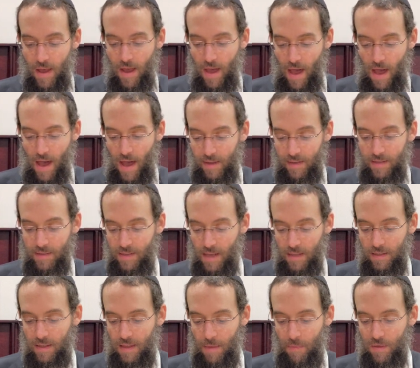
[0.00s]
and he
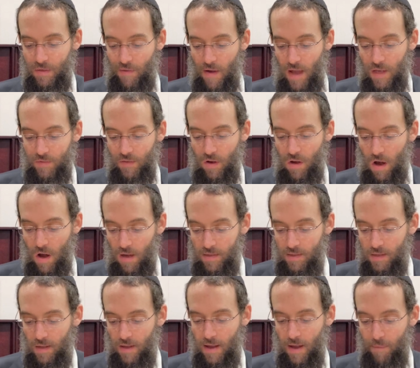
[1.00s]
said to them as follows:
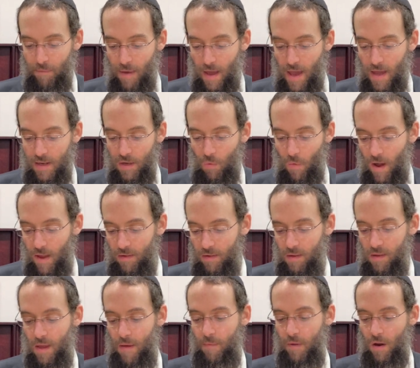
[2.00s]
and he went
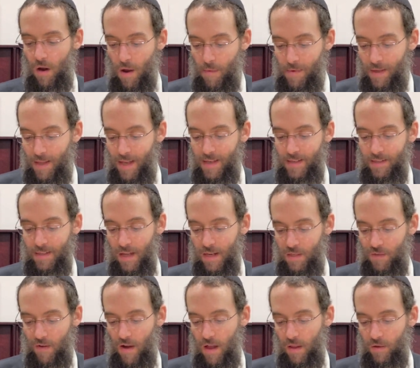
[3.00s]
to them and Amalei said
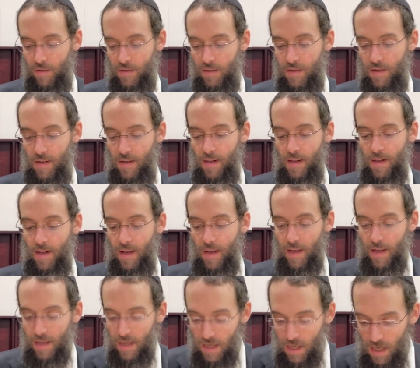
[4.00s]
as follows.
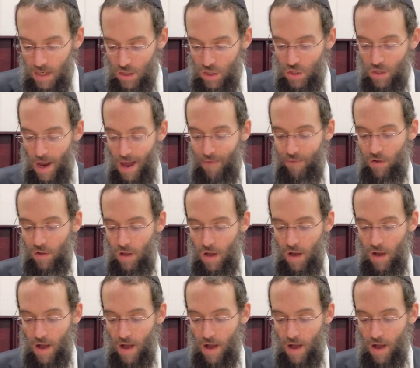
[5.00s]
If